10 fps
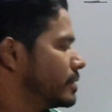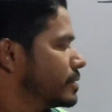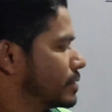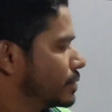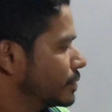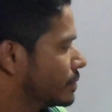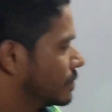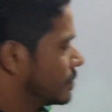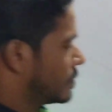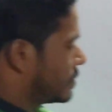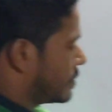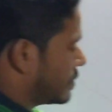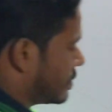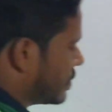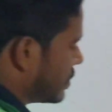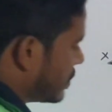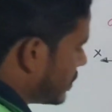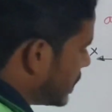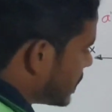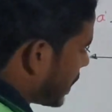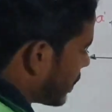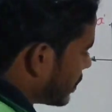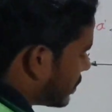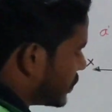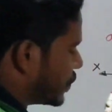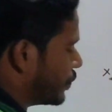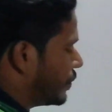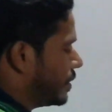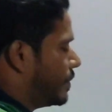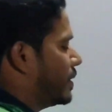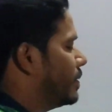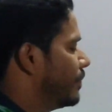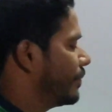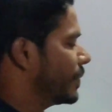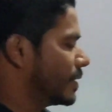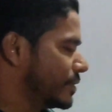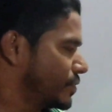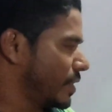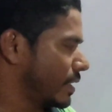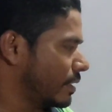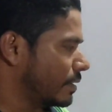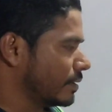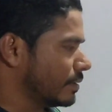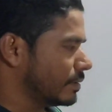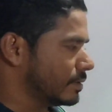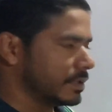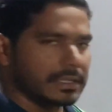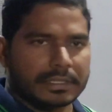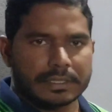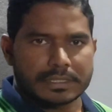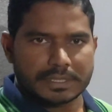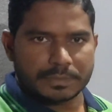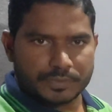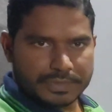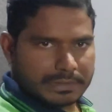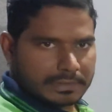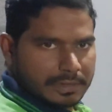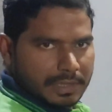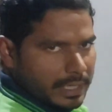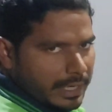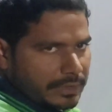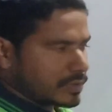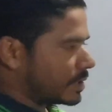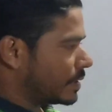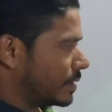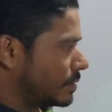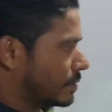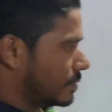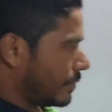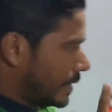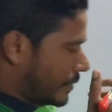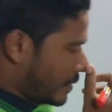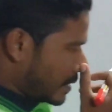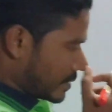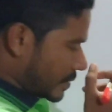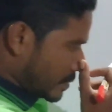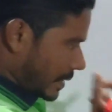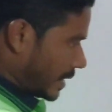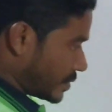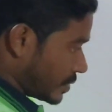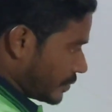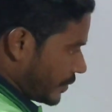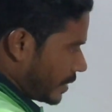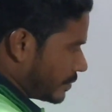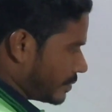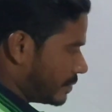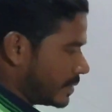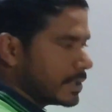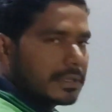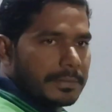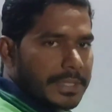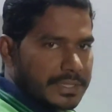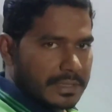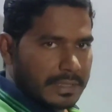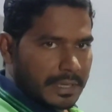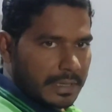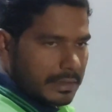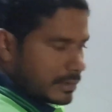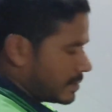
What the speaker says: so this angle so will be the strike angle. Suppose actually while drawing, so actually we have to measure that angle.